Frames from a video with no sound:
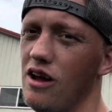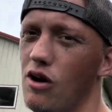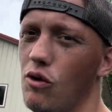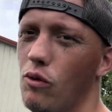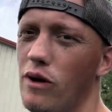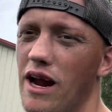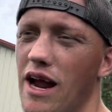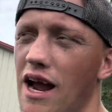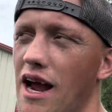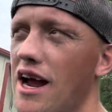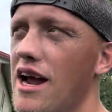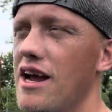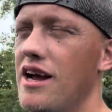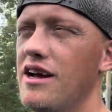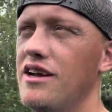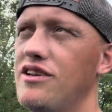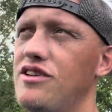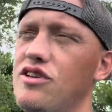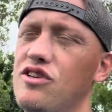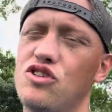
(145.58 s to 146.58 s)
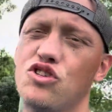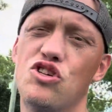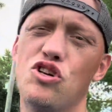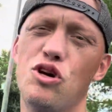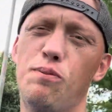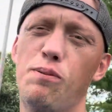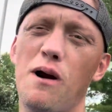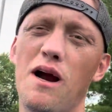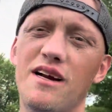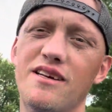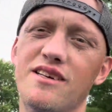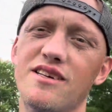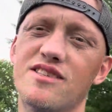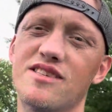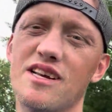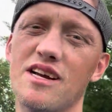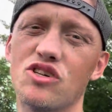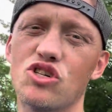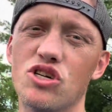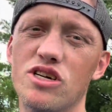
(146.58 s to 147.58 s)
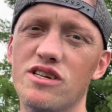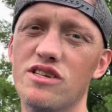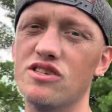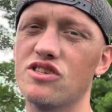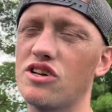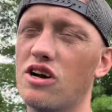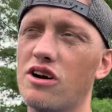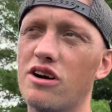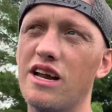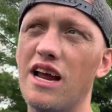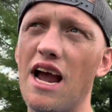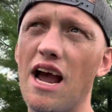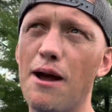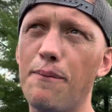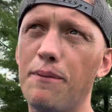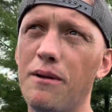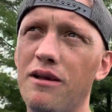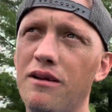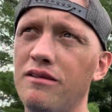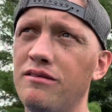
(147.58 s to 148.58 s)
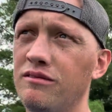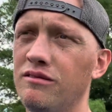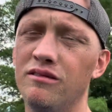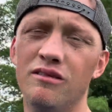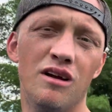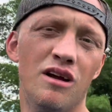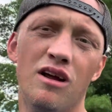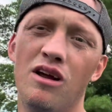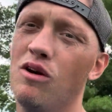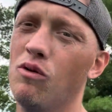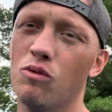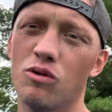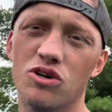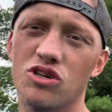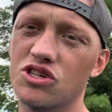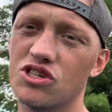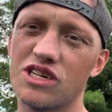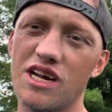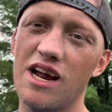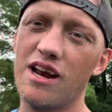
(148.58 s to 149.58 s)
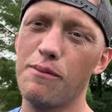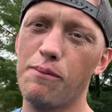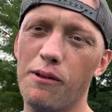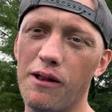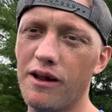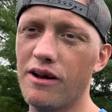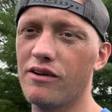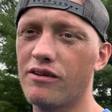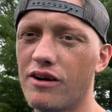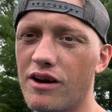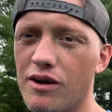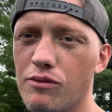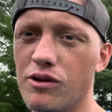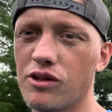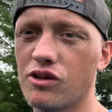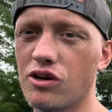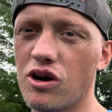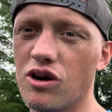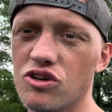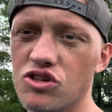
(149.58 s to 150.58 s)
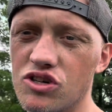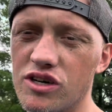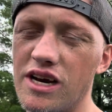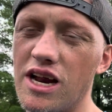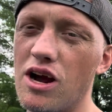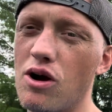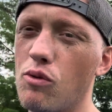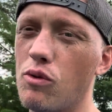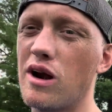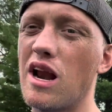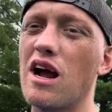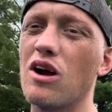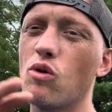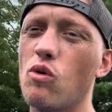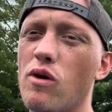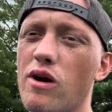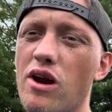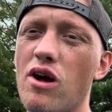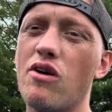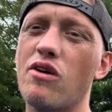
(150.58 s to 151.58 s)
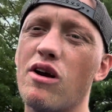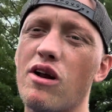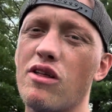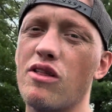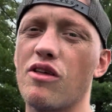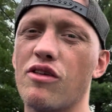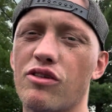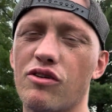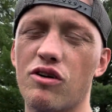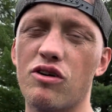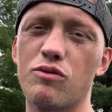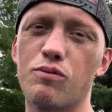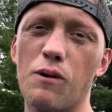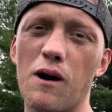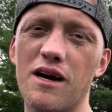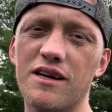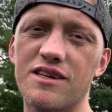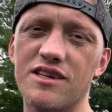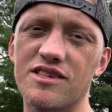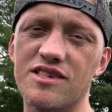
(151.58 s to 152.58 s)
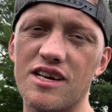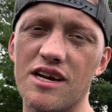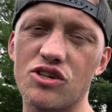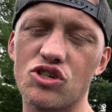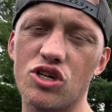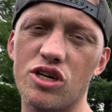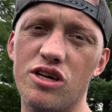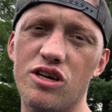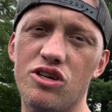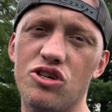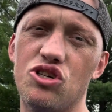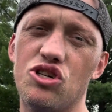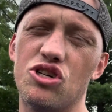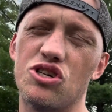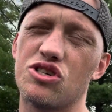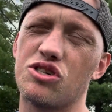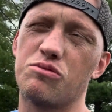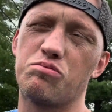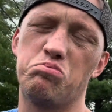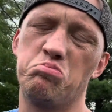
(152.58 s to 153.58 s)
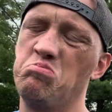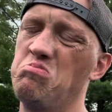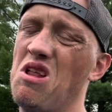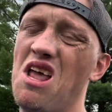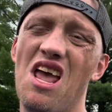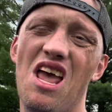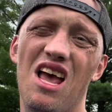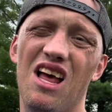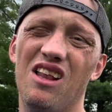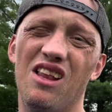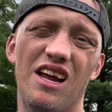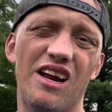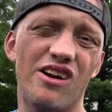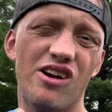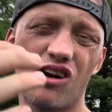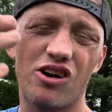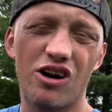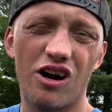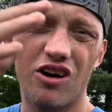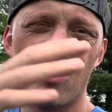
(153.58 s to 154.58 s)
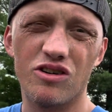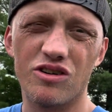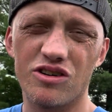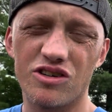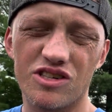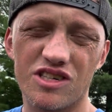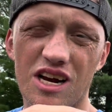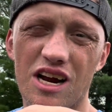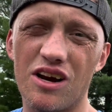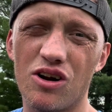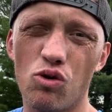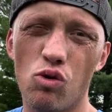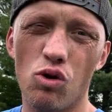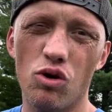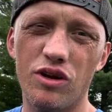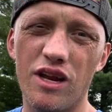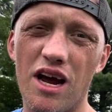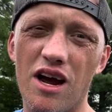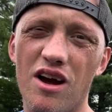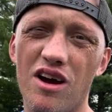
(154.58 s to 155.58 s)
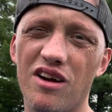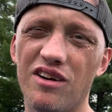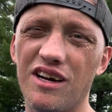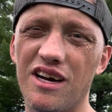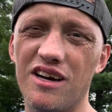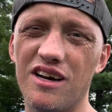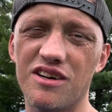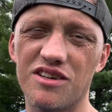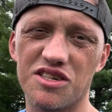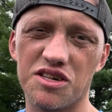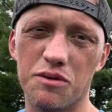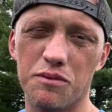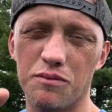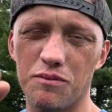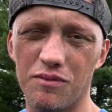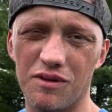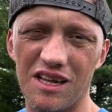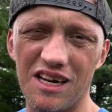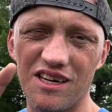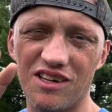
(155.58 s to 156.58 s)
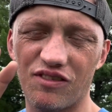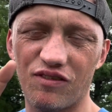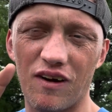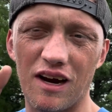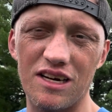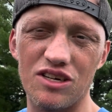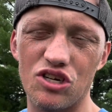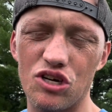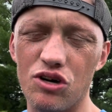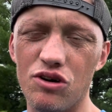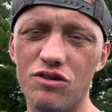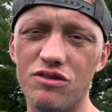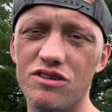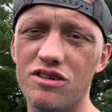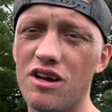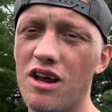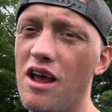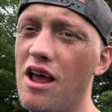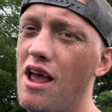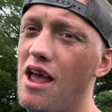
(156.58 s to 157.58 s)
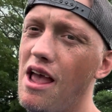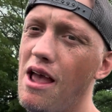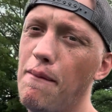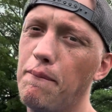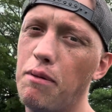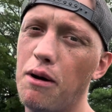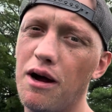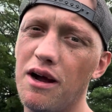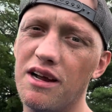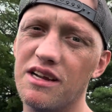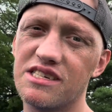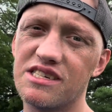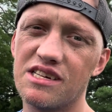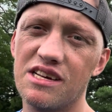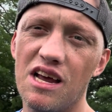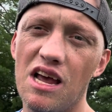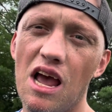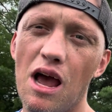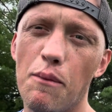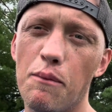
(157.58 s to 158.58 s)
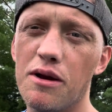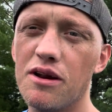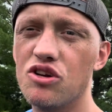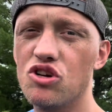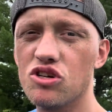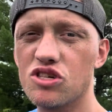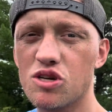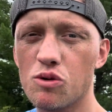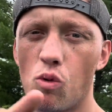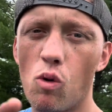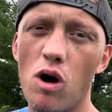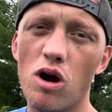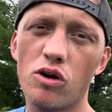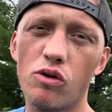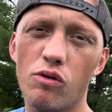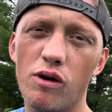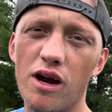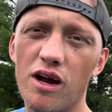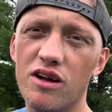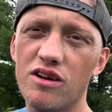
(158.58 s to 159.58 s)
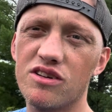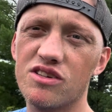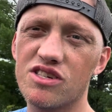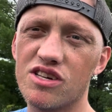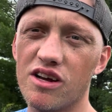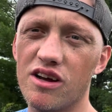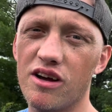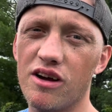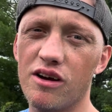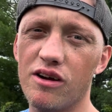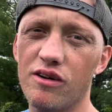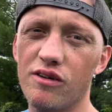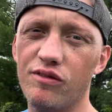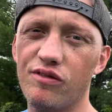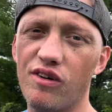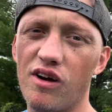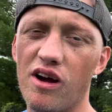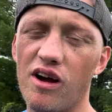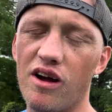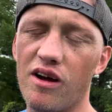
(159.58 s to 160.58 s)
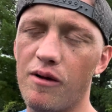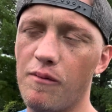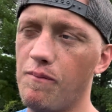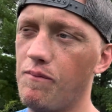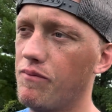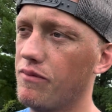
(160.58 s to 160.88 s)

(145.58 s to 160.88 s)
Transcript: We had two practice sessions already happen we're just kind of playing around with cars right now. We're not going out on the third practice session, just letting our cars kind of cool down, getting some things fine tuned. But I'm gonna do some walk arounds of uh,